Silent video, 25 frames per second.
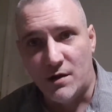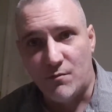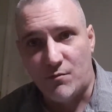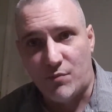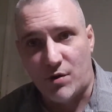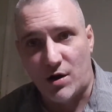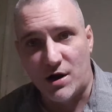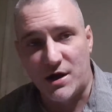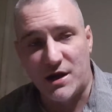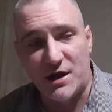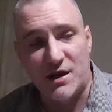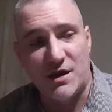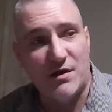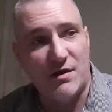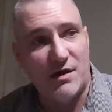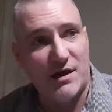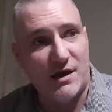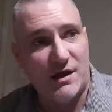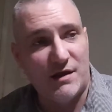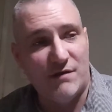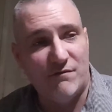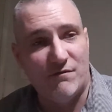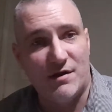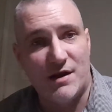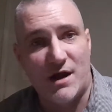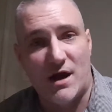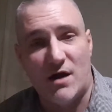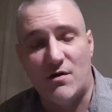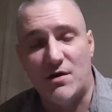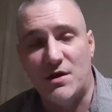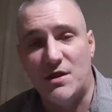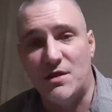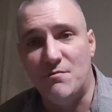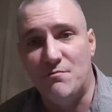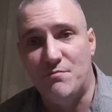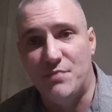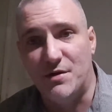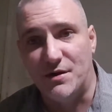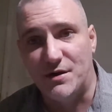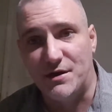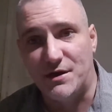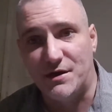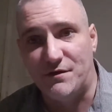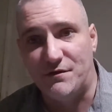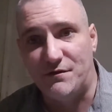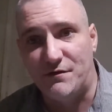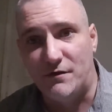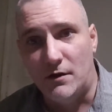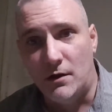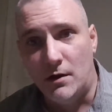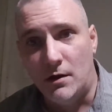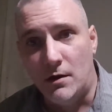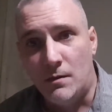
probably the, even now in the billions